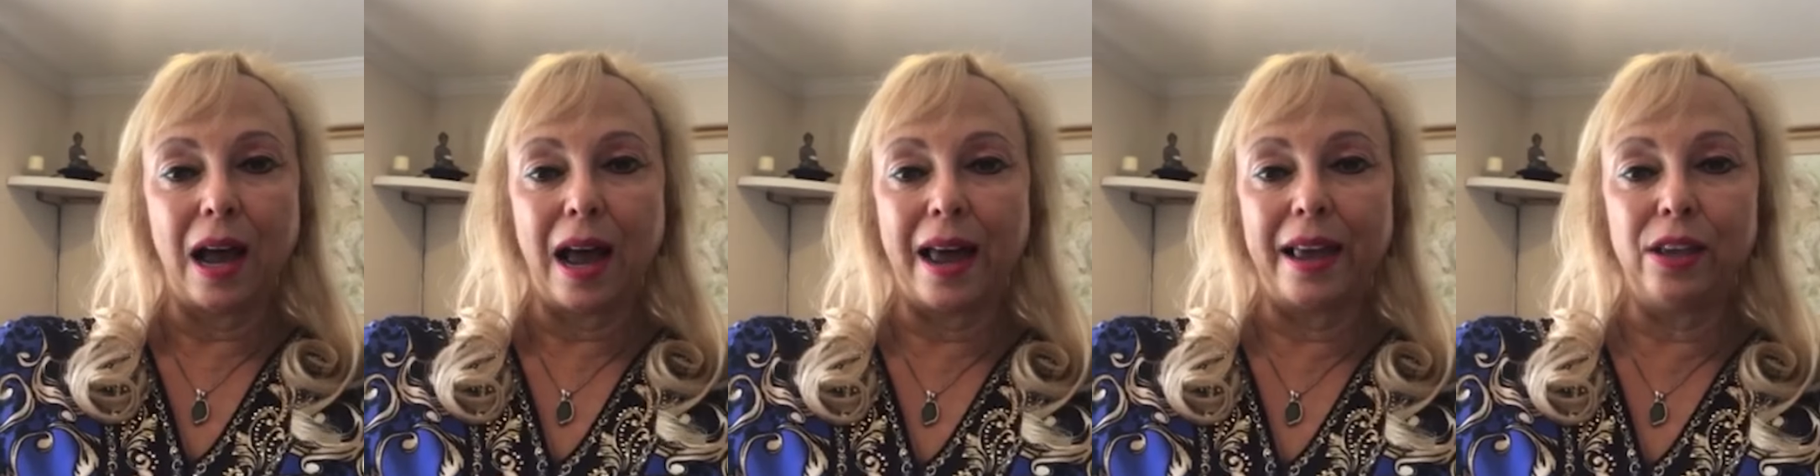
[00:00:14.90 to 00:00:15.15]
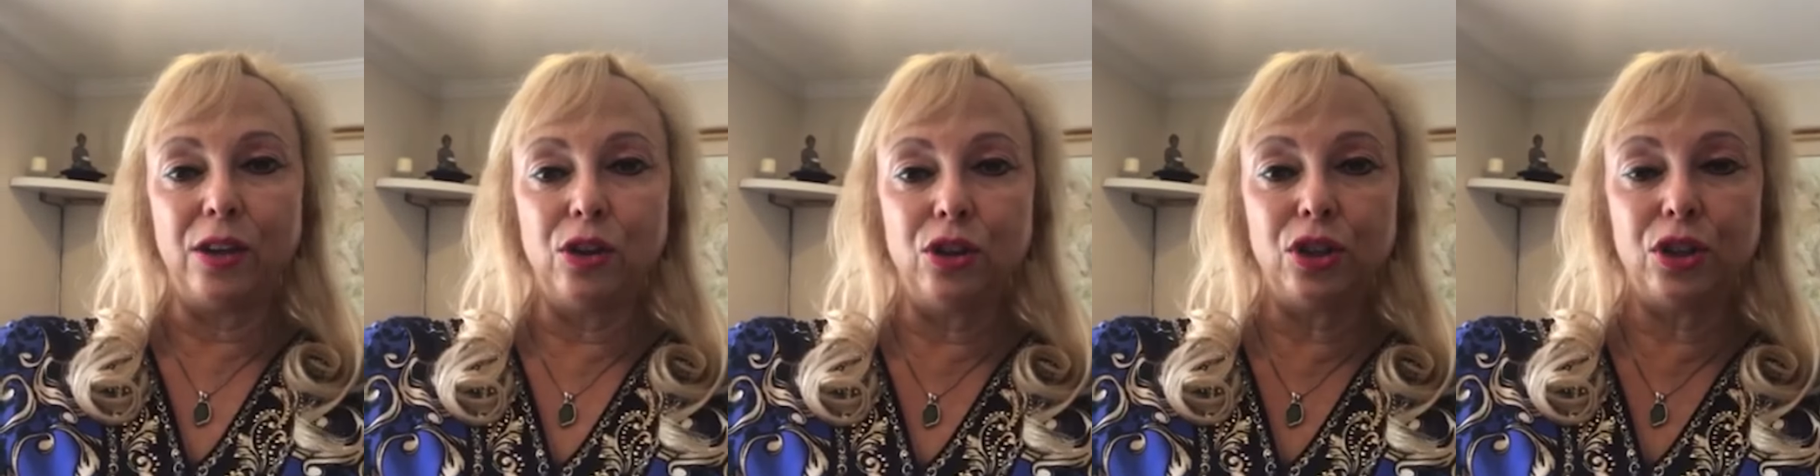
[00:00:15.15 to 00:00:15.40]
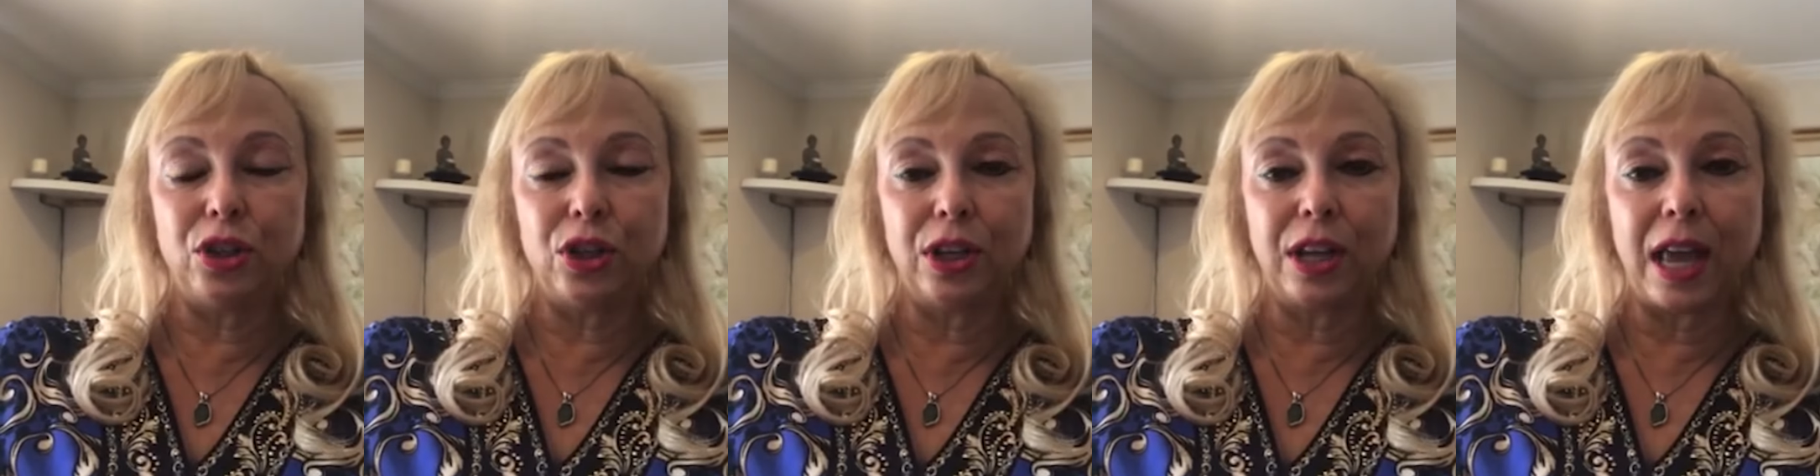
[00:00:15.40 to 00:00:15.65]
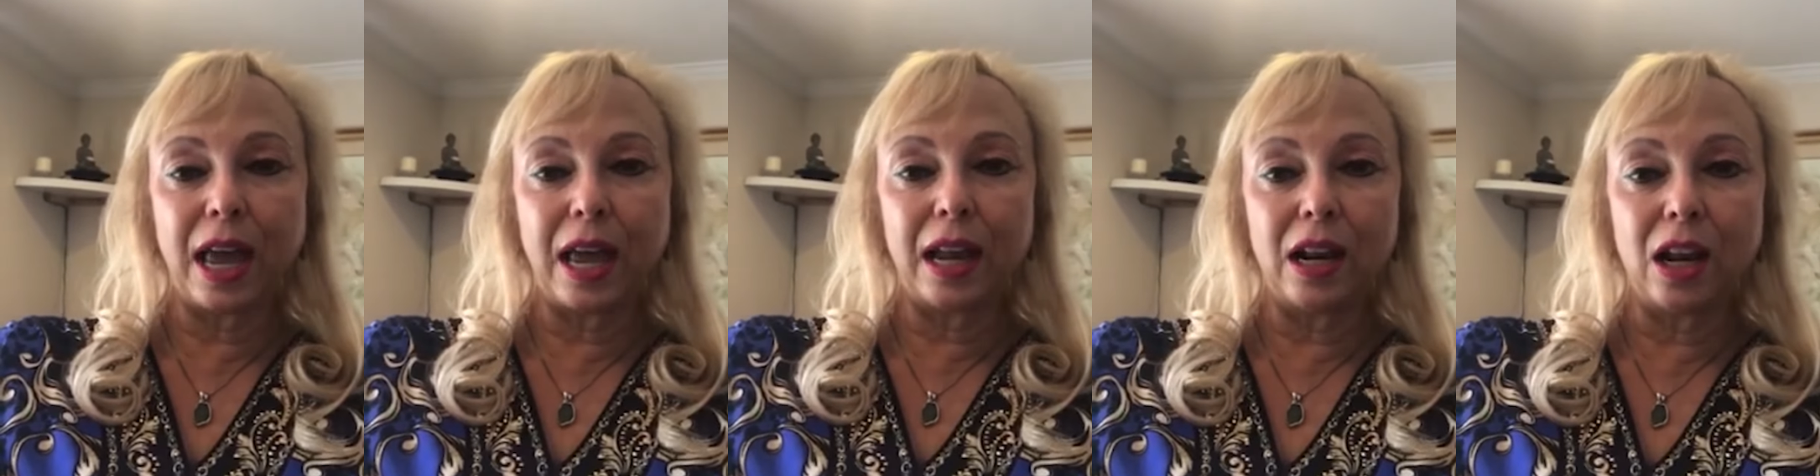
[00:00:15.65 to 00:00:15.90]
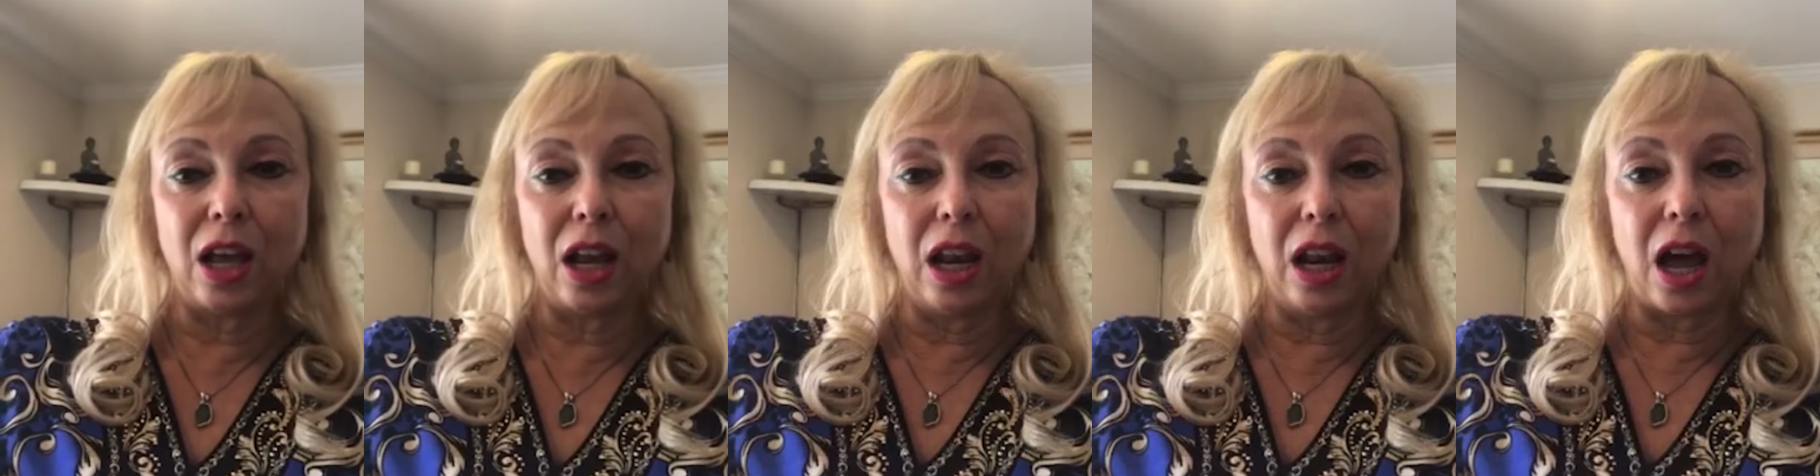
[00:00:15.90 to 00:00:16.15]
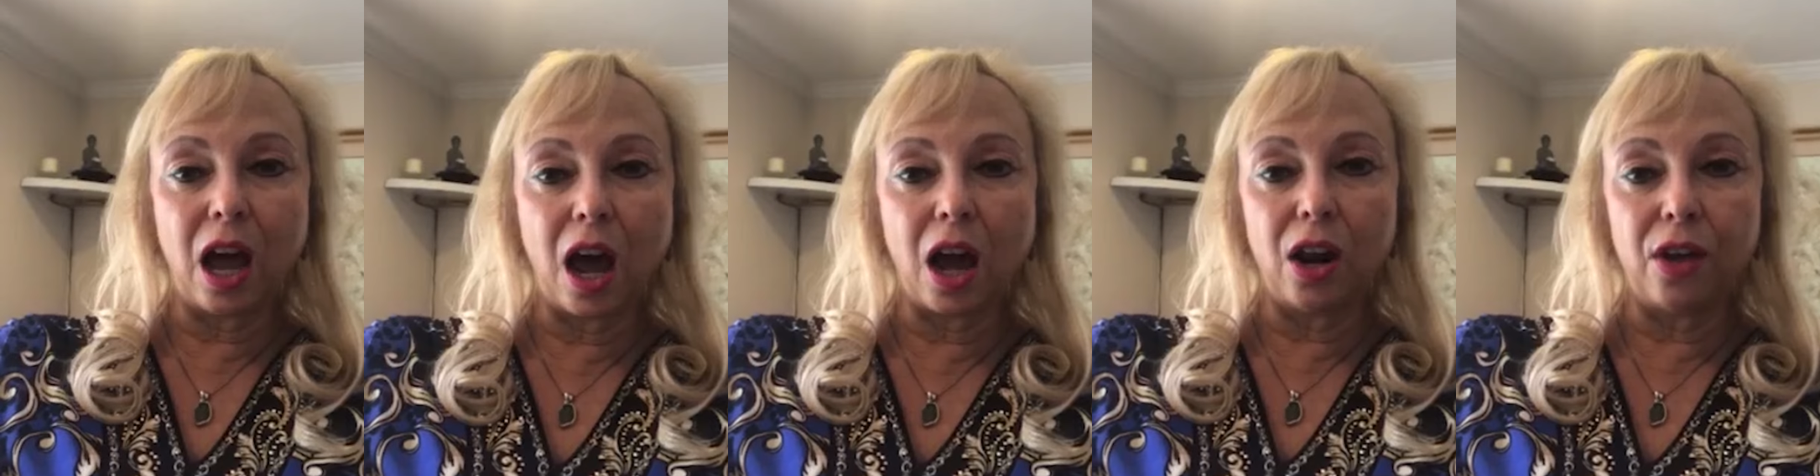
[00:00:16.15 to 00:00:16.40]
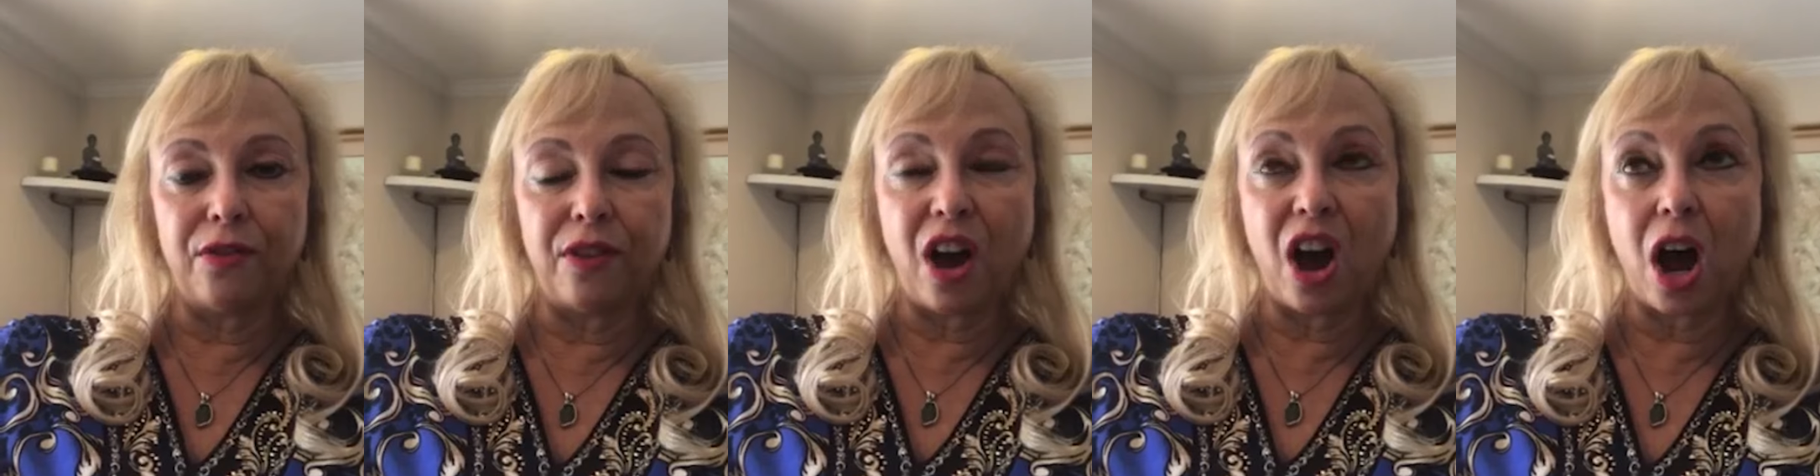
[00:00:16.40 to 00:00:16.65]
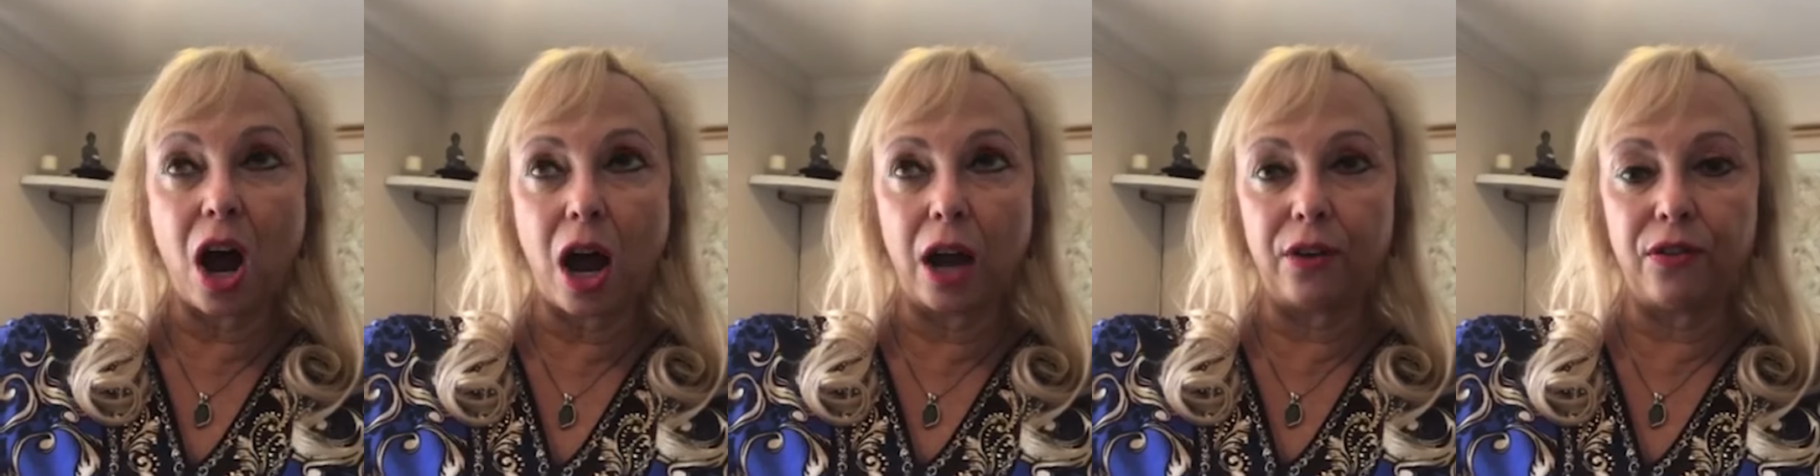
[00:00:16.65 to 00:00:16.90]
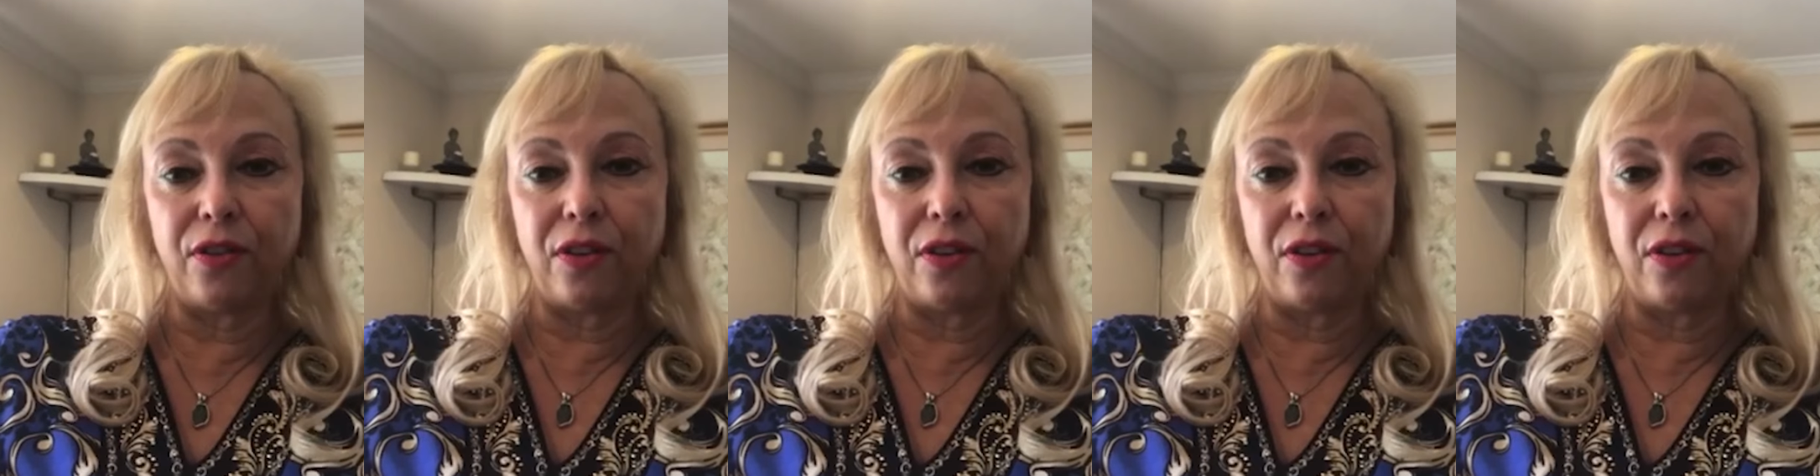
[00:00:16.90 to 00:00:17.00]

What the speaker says: used to get a lot of hot